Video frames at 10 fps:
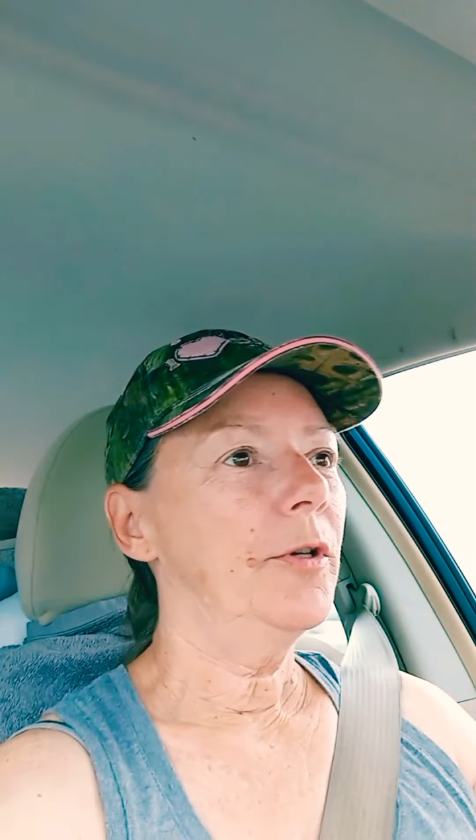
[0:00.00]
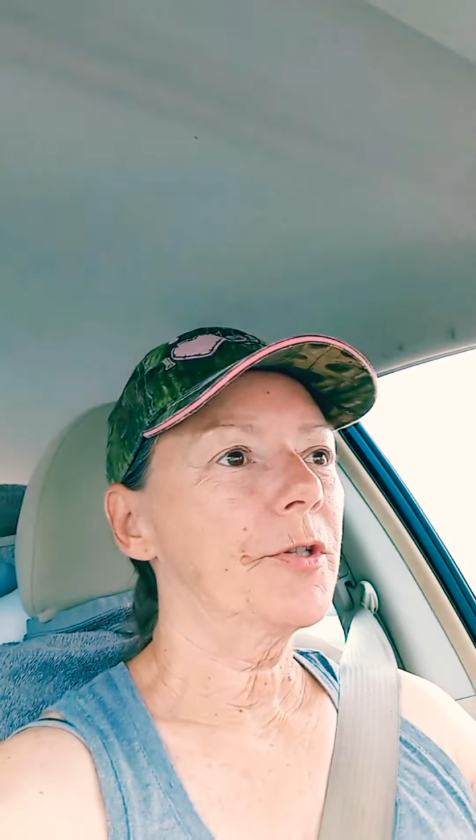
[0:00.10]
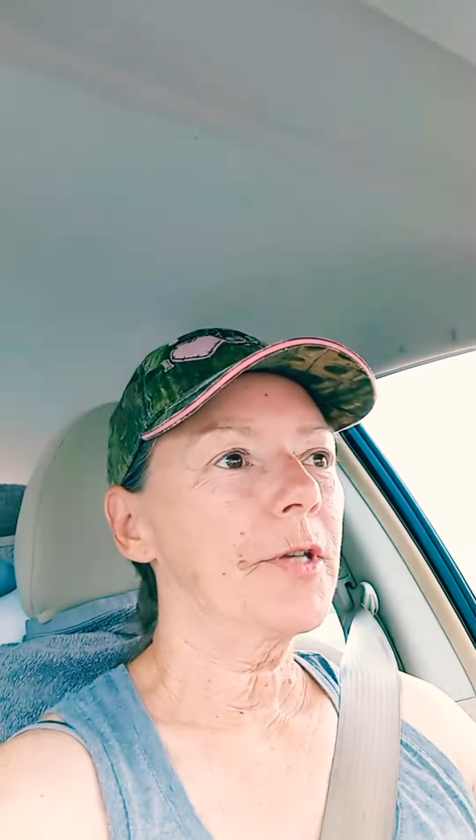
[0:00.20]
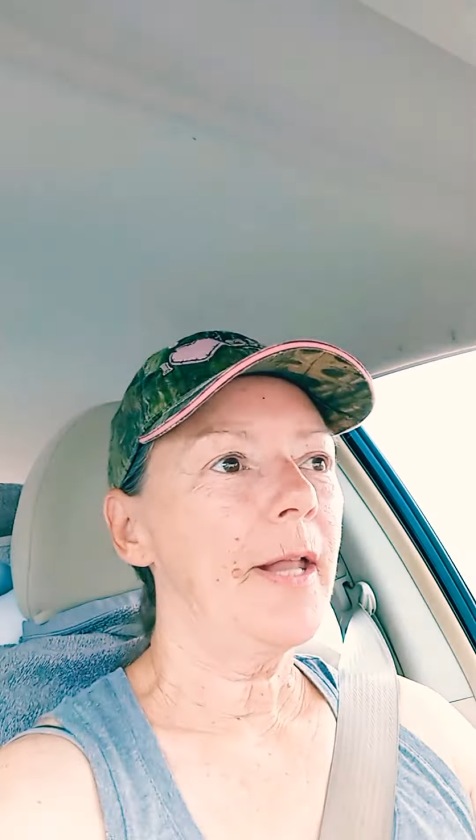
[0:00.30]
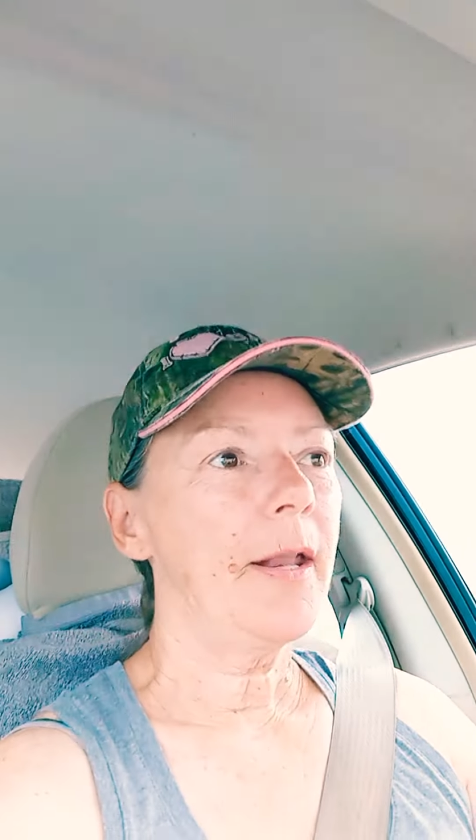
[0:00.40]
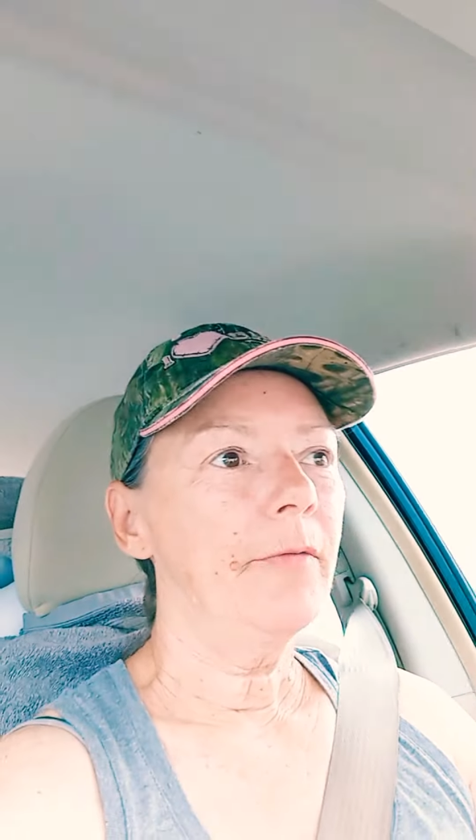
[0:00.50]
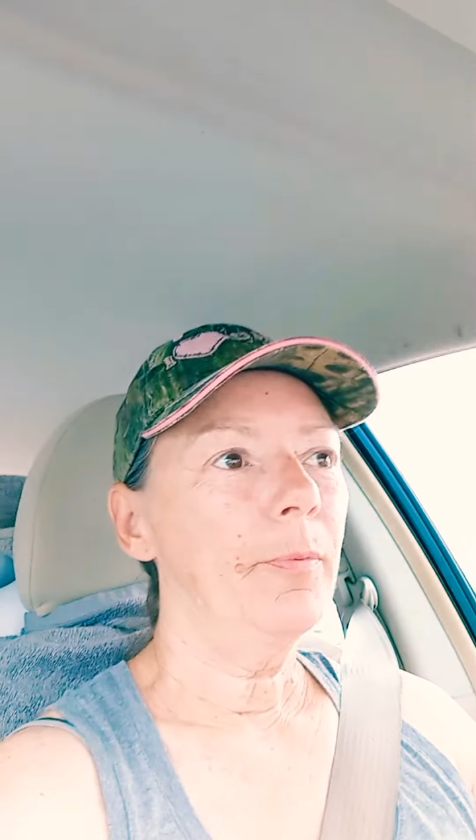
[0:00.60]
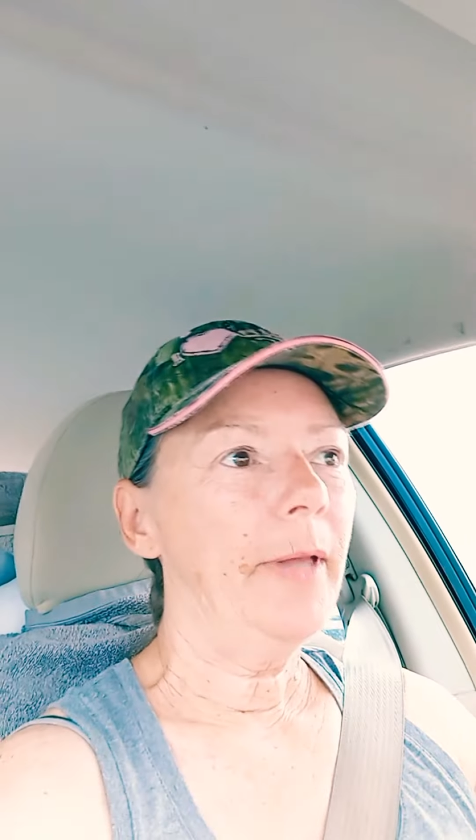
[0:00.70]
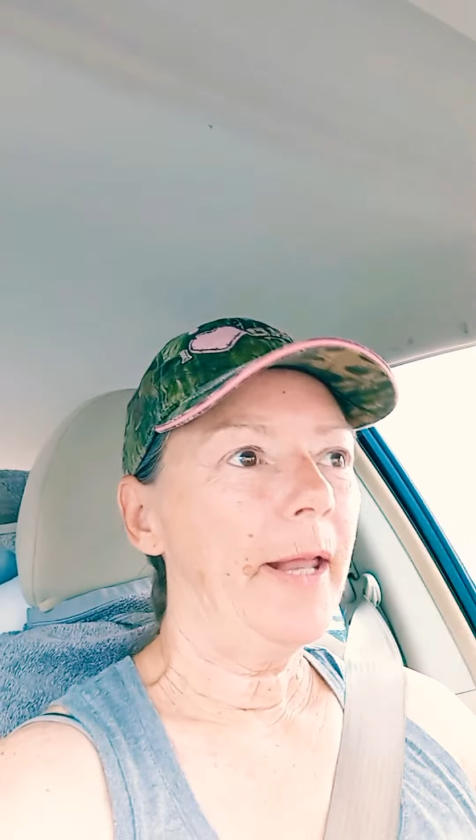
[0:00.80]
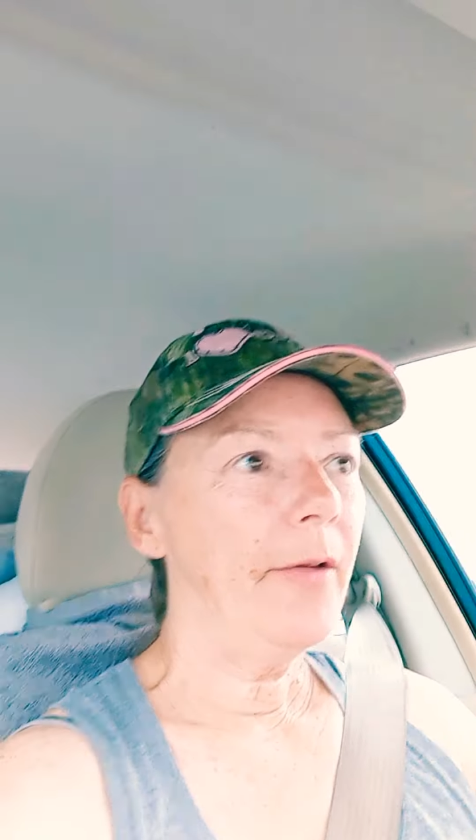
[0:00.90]
we just got out of
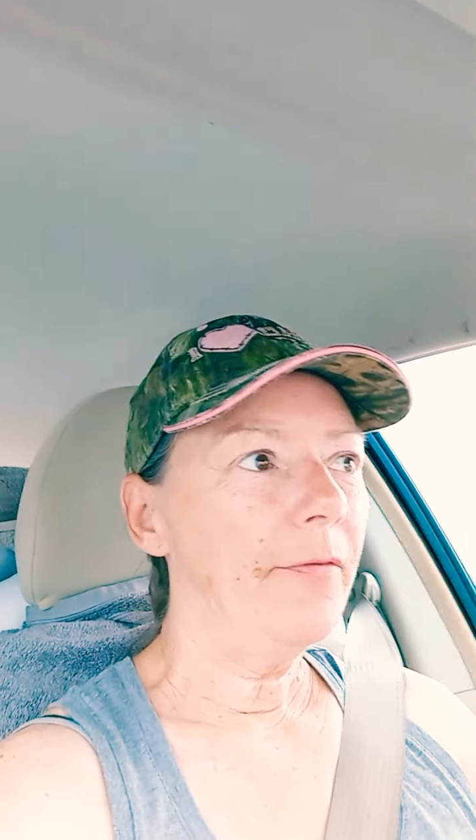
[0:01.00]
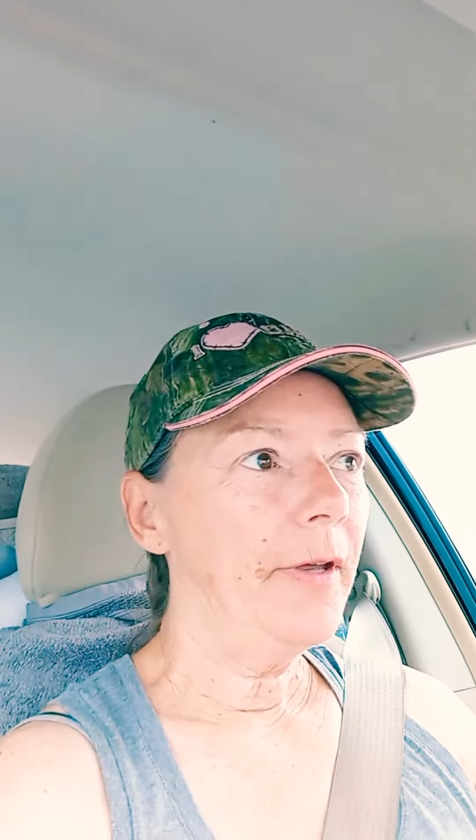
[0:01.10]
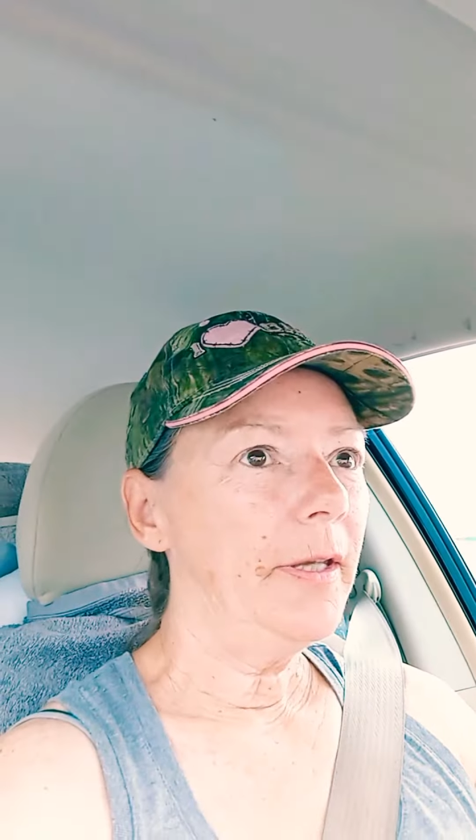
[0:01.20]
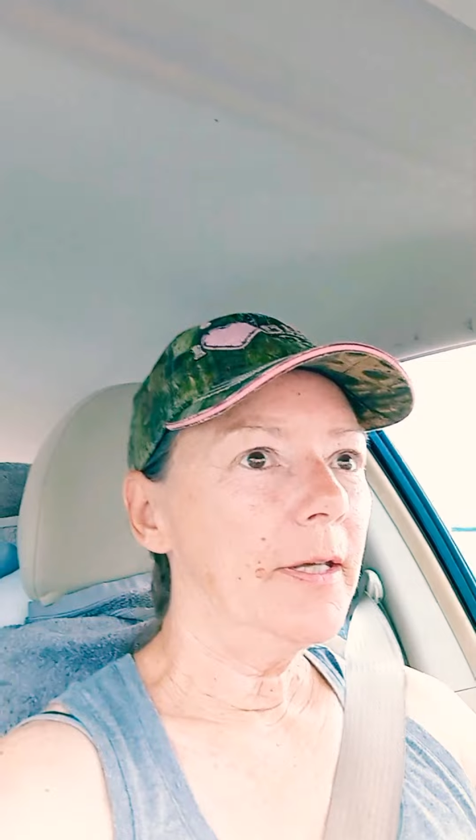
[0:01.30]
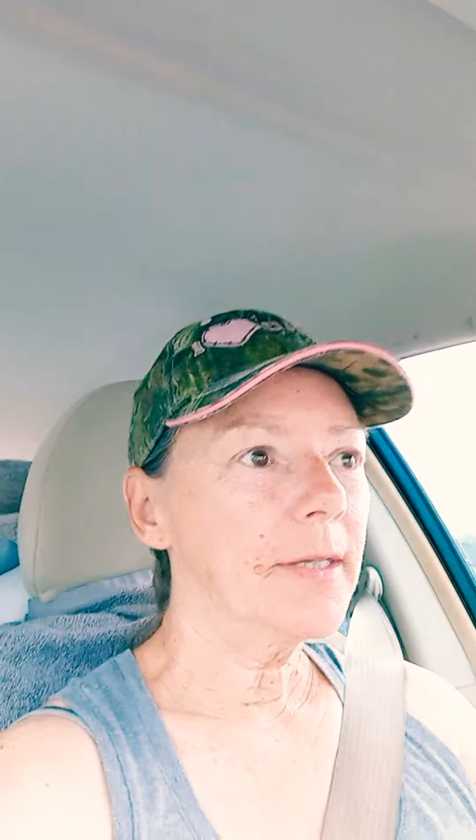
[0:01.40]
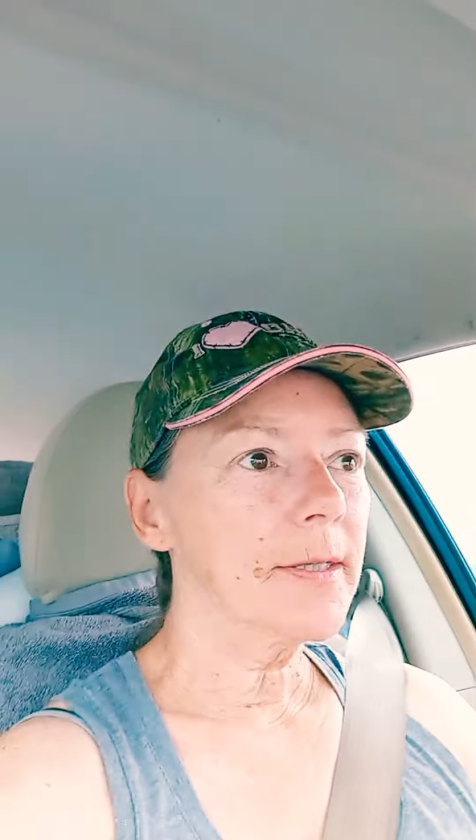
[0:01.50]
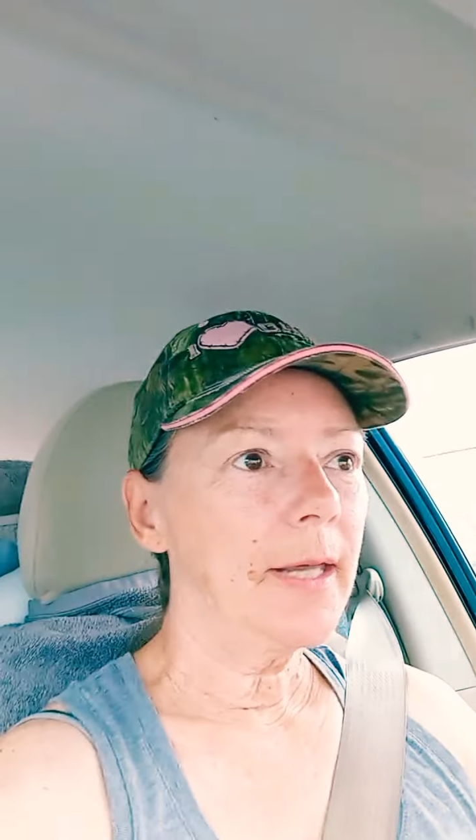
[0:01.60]
Planet Fitness,